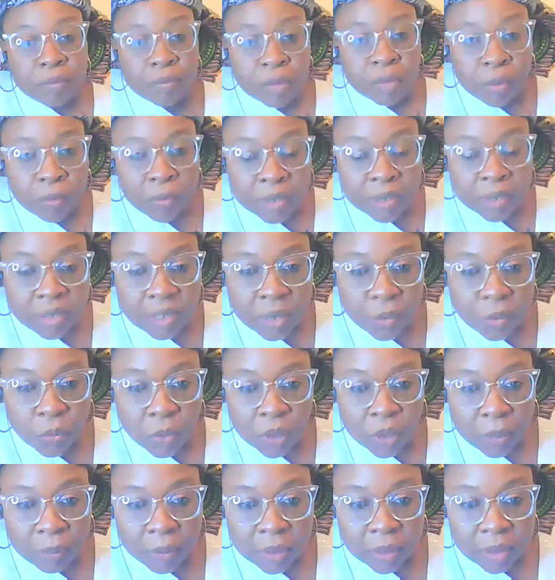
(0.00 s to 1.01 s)
someone's saying,
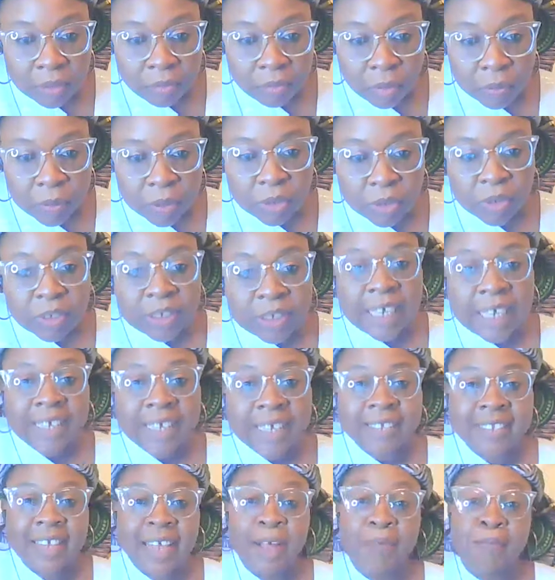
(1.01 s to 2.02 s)
what about the information?
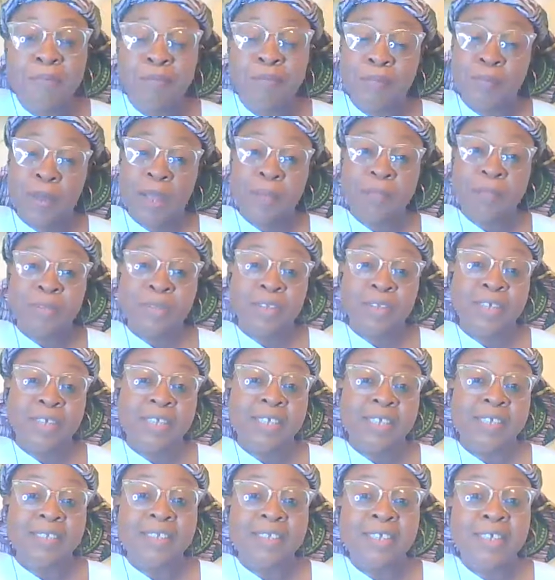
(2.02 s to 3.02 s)
Yes,
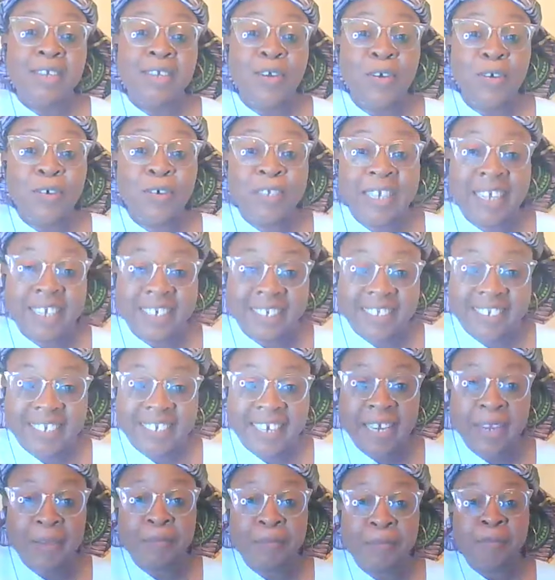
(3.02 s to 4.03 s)
absolutely. See you all next
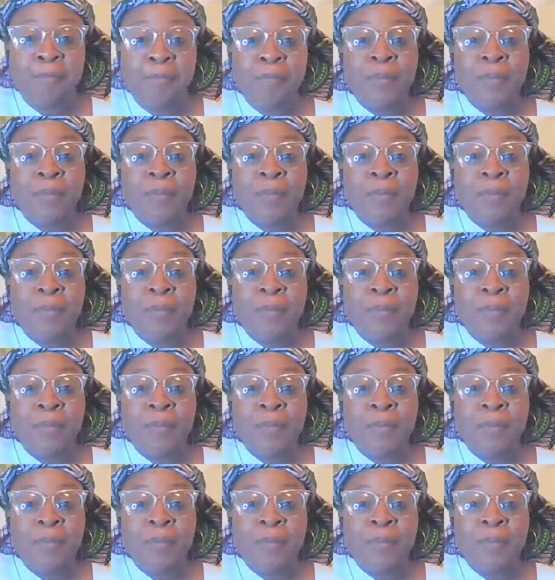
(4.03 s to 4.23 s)
year.